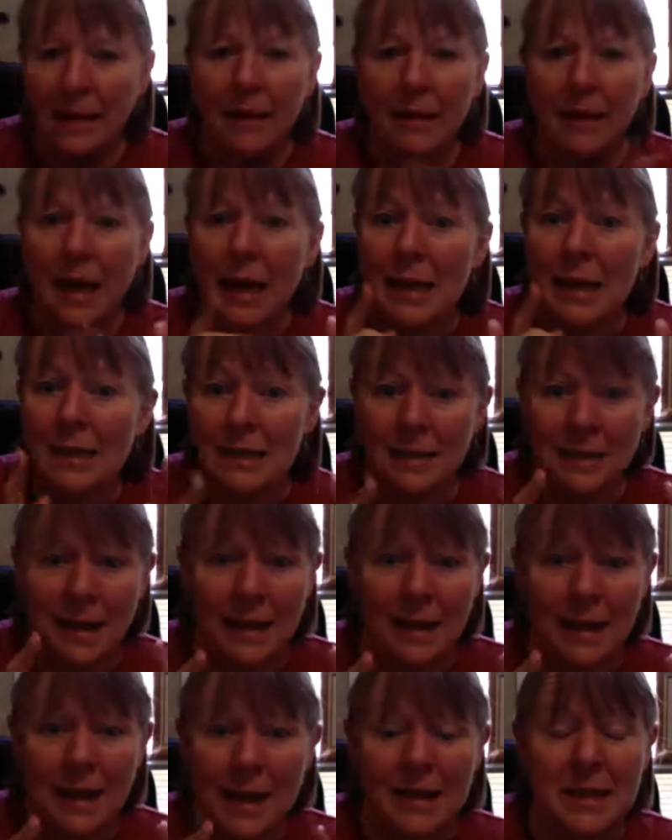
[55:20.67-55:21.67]
and that's an
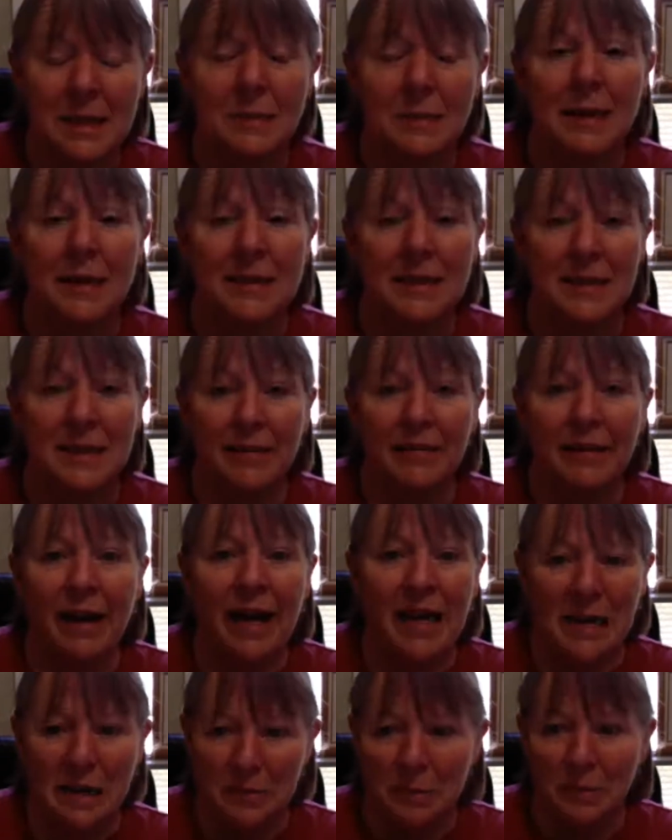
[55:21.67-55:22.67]
inexpensive
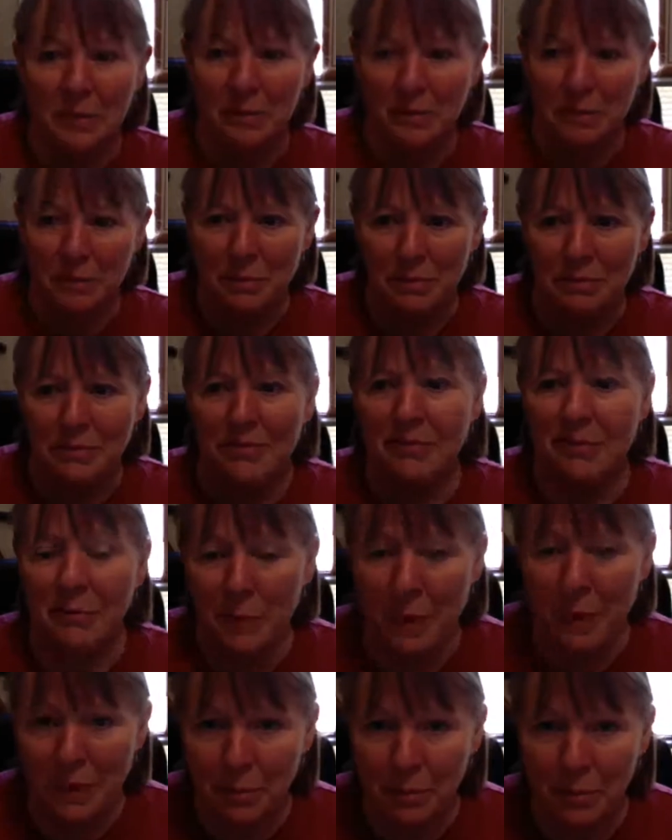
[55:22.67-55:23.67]
app for
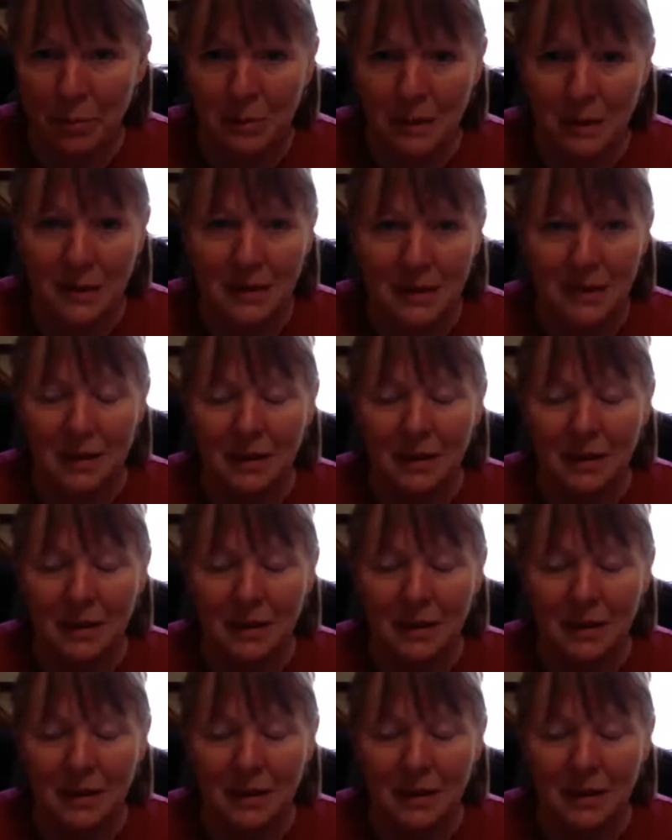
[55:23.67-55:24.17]
people that